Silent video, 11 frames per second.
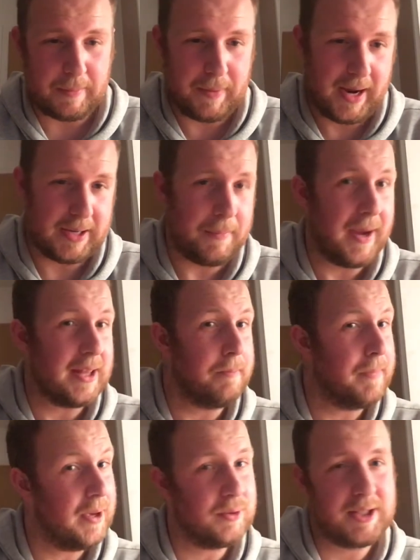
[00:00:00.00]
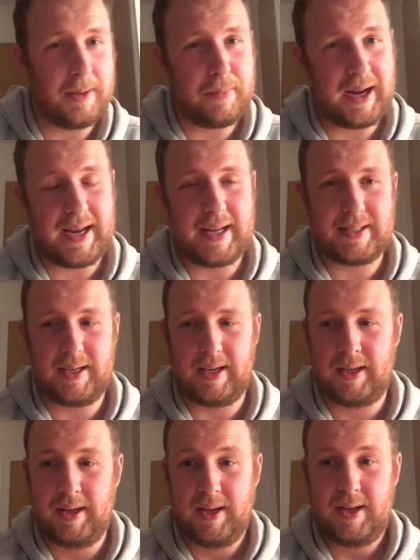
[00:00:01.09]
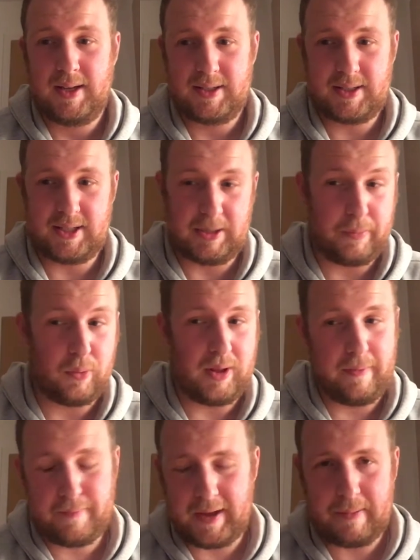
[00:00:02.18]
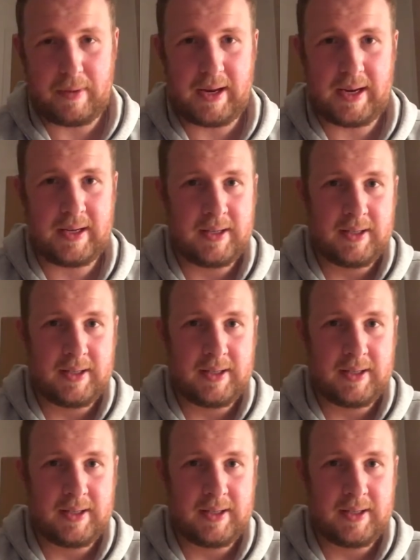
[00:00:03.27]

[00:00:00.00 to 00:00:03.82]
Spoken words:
They're paying to pay the bills. They're playing to support their family.